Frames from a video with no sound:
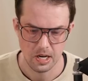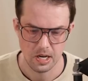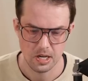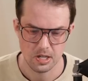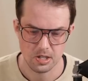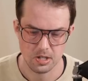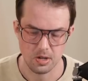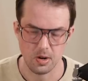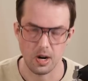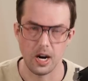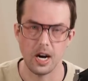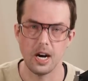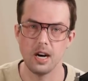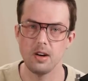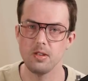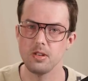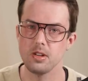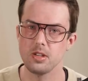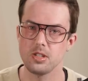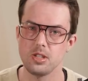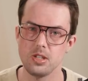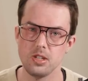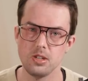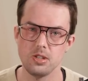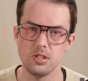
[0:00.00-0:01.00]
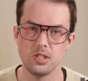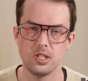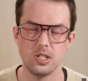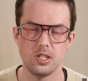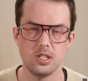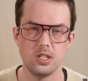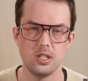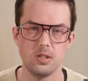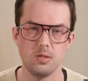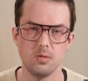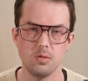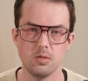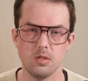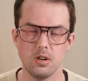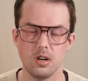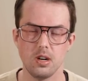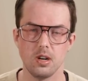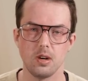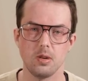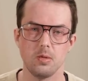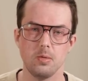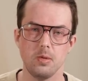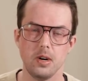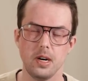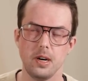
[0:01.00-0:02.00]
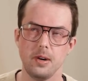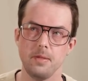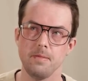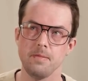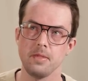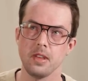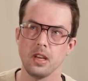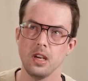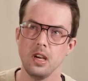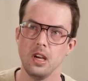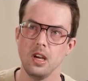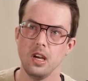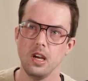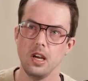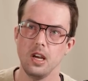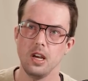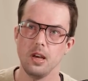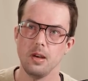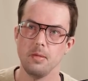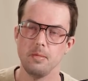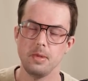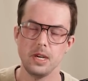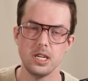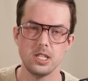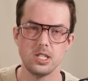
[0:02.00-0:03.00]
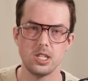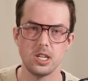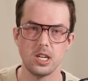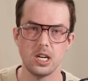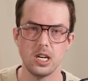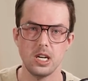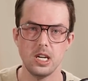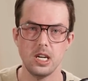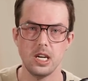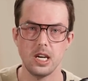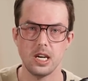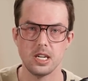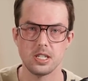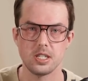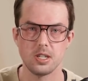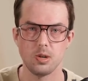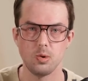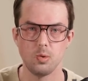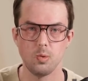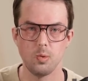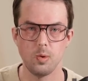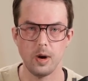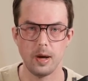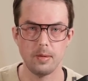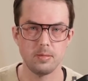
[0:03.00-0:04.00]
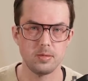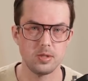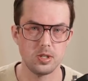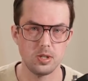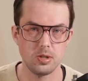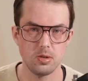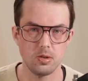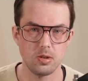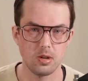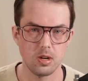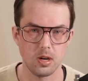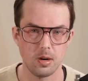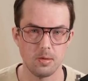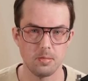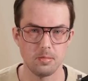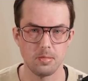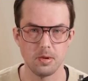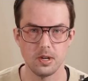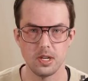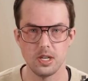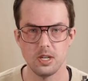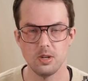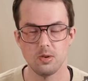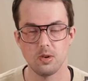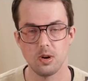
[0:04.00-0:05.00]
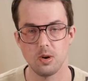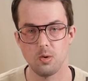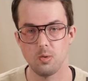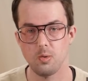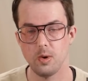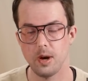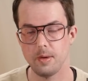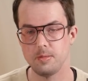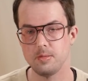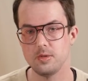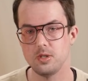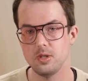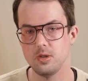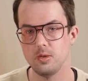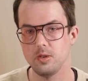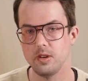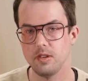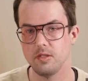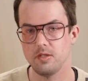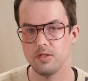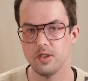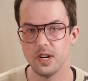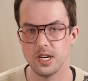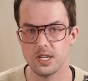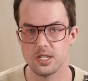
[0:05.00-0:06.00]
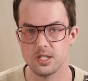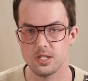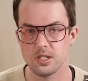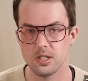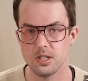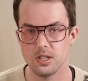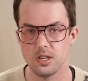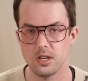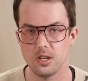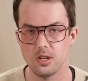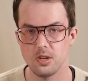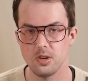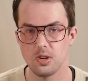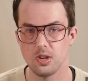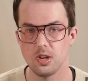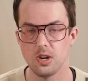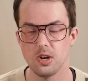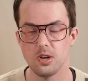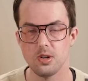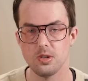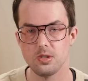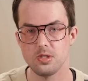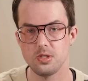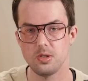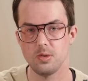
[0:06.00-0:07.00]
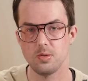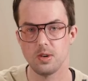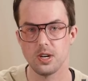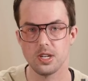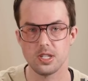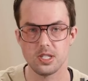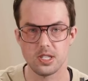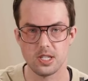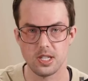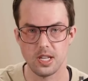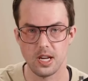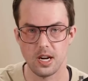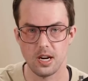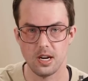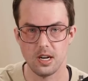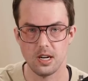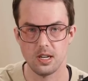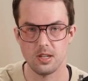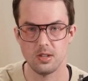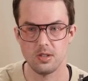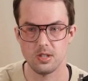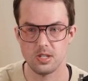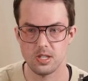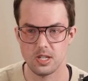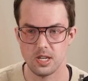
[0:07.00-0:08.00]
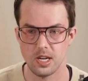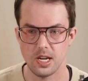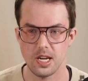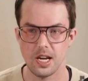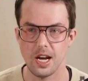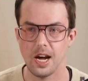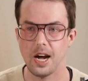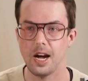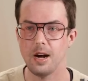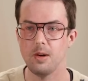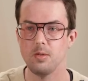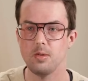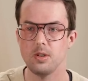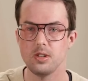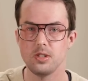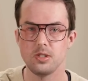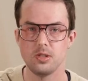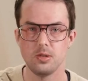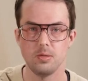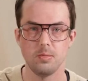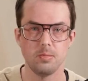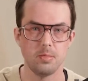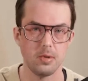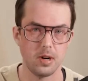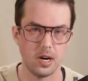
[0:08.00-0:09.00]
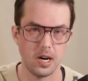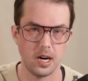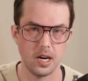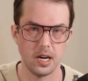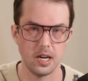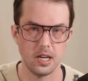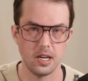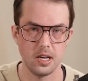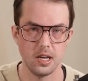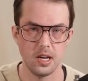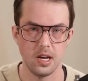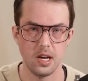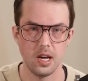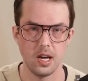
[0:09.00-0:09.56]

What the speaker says: So how does USDT work? Well, basically, as a Web2 company or a Web2 investor, you go towards Tether and you say, I want to buy